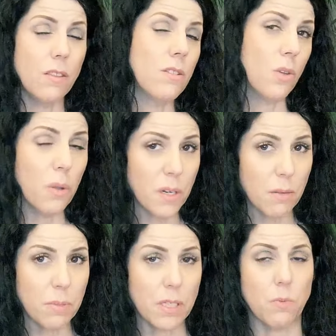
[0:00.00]
the solar
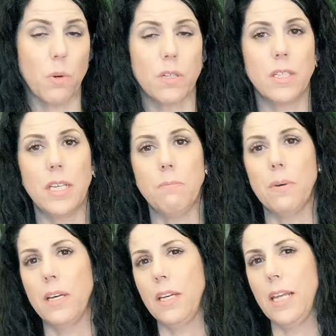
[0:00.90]
company's warranty,
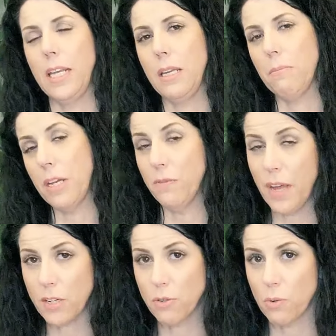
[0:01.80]
but any
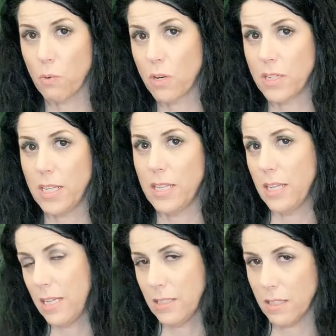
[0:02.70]
manufacturer warranty
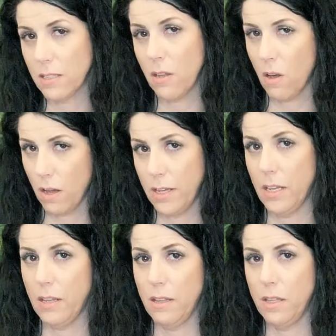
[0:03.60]
that exists
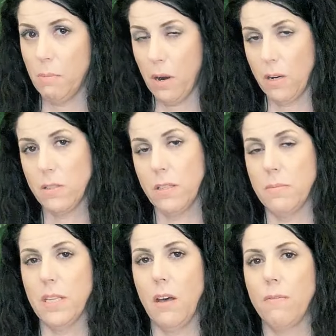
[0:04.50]
on the parts
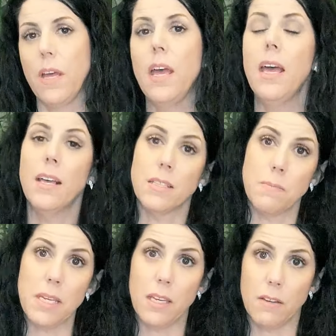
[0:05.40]
themselves. And
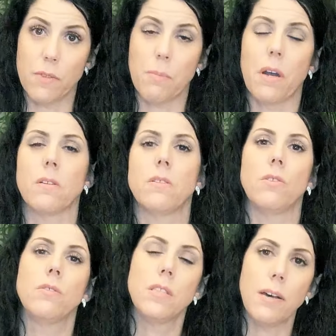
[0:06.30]
speaking of the parts,
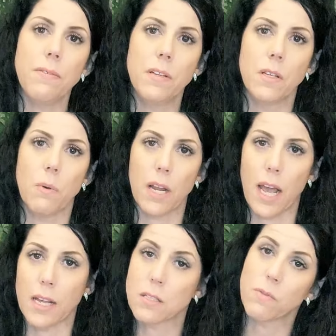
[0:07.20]
you'll definitely
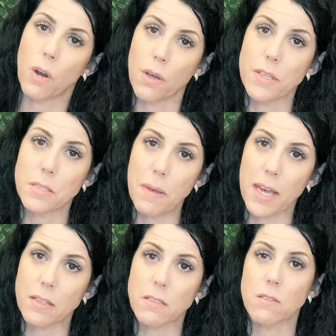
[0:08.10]
want to ask for all the
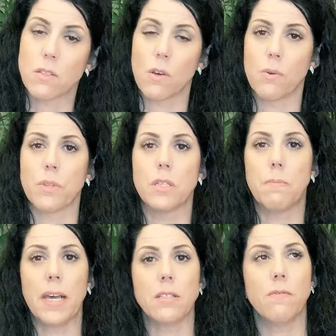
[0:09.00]
specs. So the
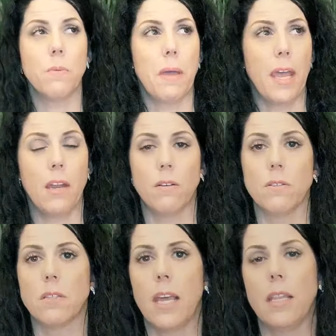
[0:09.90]
specs of the
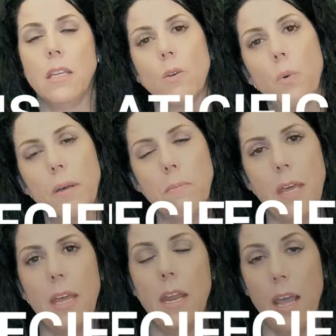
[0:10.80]
panels and the
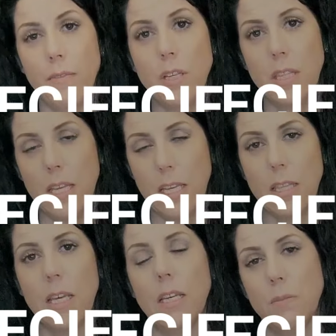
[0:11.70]
equipment and
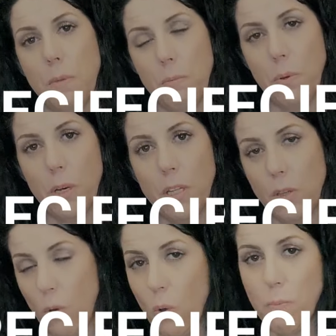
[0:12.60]
everything that has been
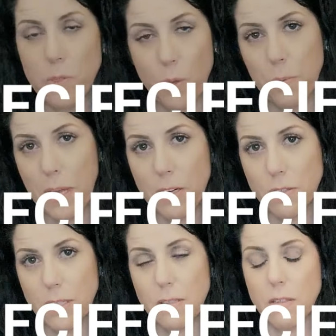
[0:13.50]
put, the whole solar
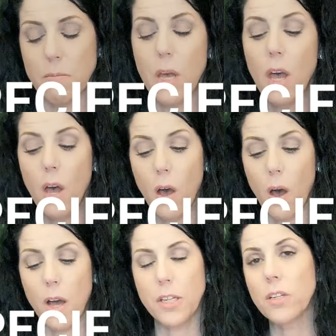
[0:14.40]
panel system
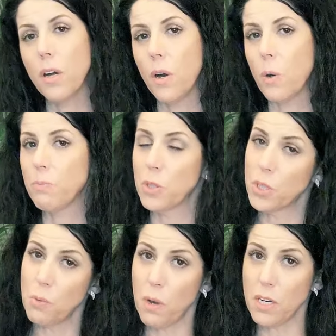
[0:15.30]
on your home, you're
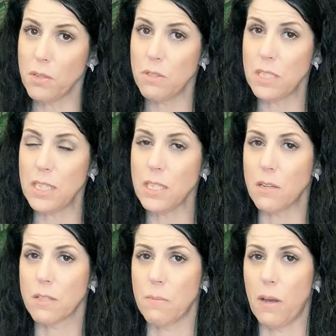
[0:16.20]
going to want to know the
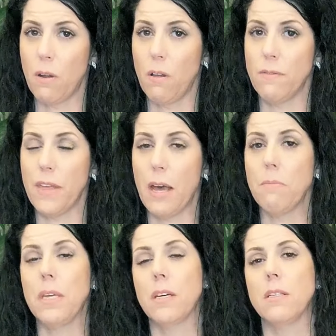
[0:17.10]
details about all of
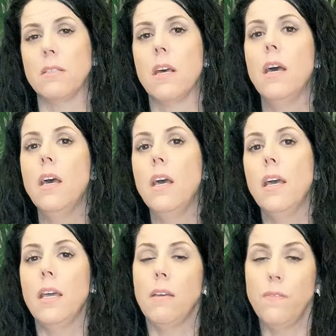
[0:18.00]
that, because
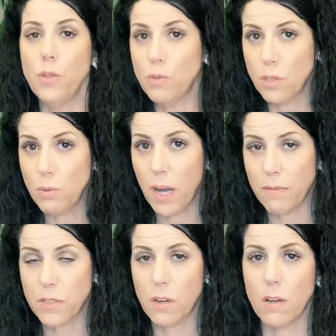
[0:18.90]
if you do
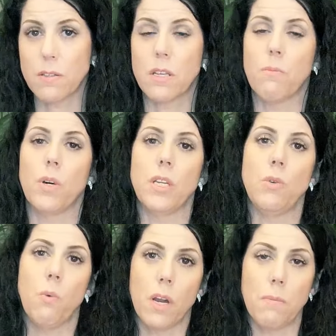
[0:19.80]
have to call someone,
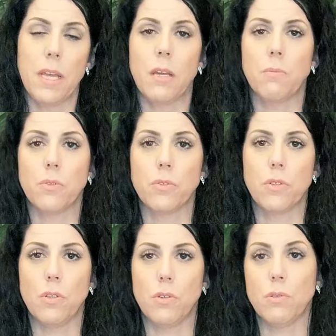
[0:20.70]
you want to be able
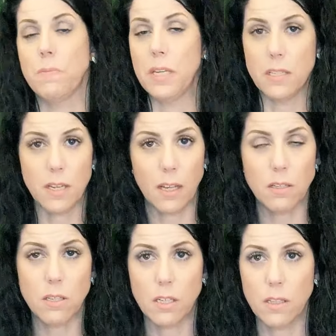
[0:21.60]
to speak
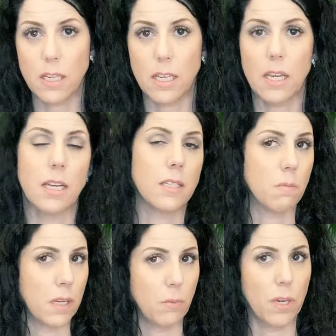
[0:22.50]
intelligently and
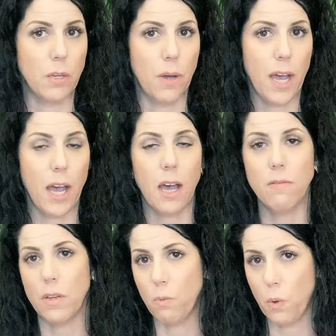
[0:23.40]
explain what you
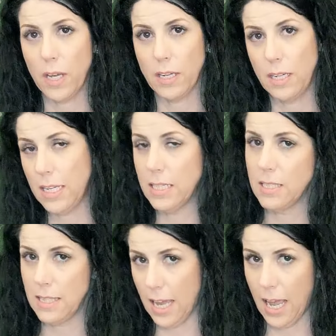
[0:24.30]
have and what
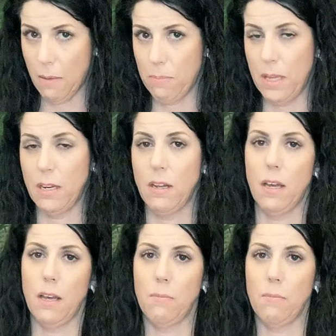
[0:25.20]
needs to happen.